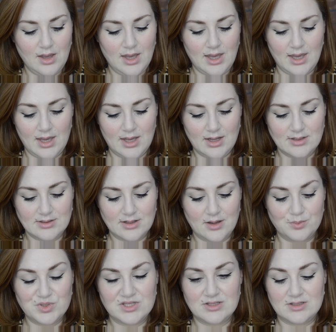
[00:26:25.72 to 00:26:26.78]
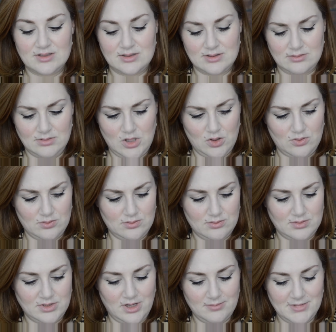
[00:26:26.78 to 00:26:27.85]
And
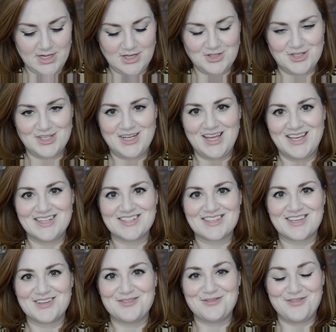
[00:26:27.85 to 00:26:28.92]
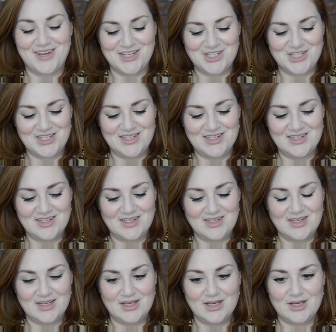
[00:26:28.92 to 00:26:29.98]
Domination and Confession,
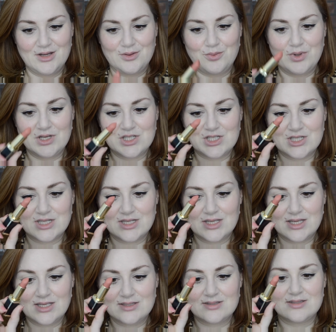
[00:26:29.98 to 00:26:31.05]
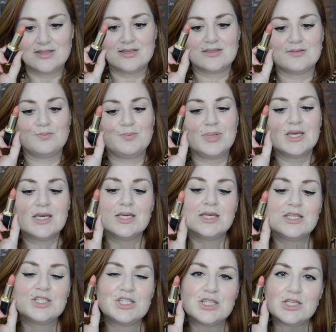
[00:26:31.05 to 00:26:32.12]
which is this
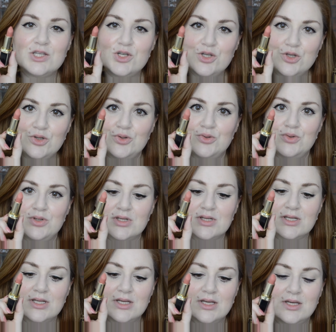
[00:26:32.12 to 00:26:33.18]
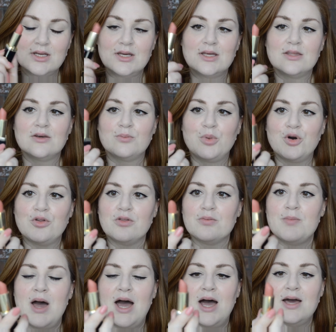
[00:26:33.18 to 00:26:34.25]
peachy nude. They're both
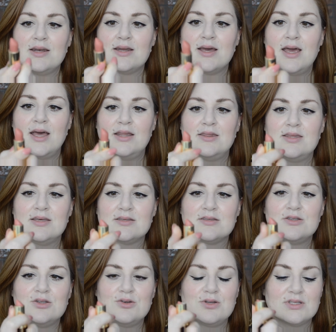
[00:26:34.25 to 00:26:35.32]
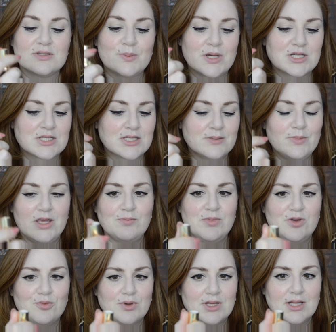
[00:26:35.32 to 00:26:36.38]
matte, and this nude especially made
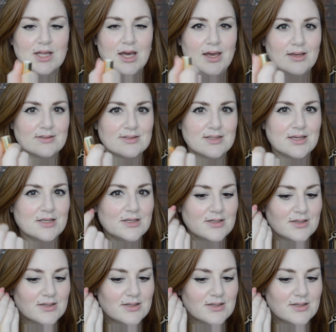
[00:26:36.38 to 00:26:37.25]
me realize that